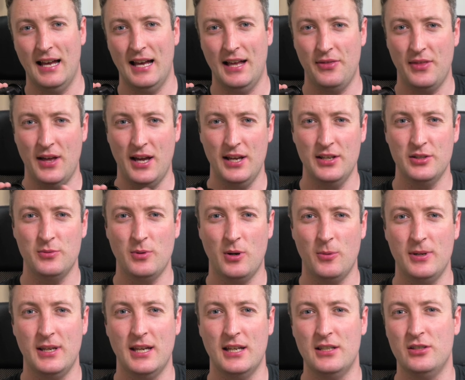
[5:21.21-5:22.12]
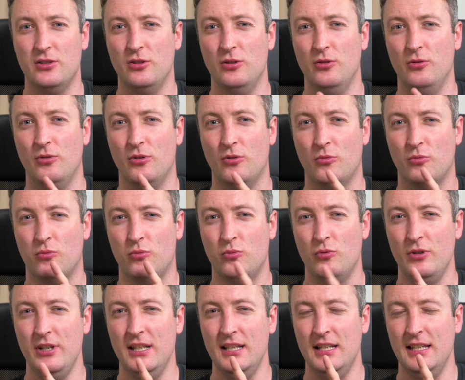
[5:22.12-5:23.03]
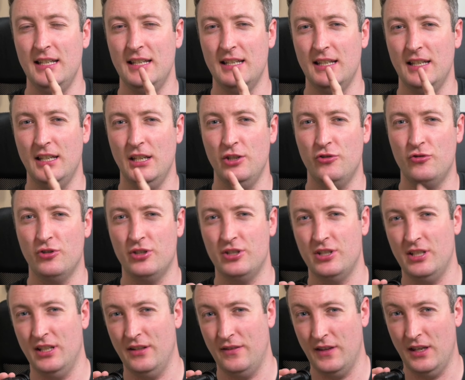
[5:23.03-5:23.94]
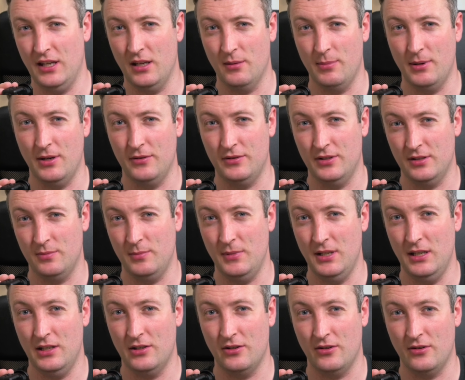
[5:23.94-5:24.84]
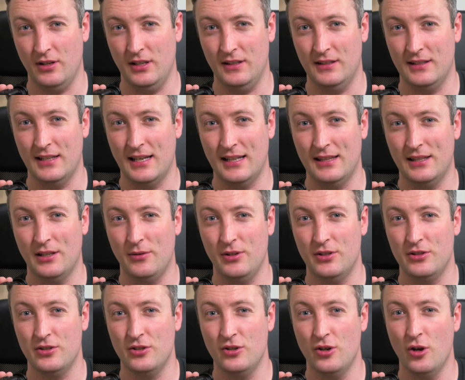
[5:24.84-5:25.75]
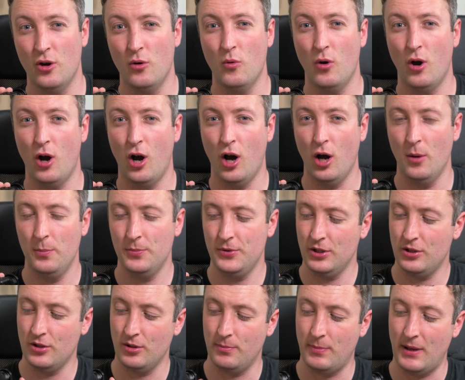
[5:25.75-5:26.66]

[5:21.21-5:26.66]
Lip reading: And that is where we get to the really interesting thing about this meter, is that there is no optical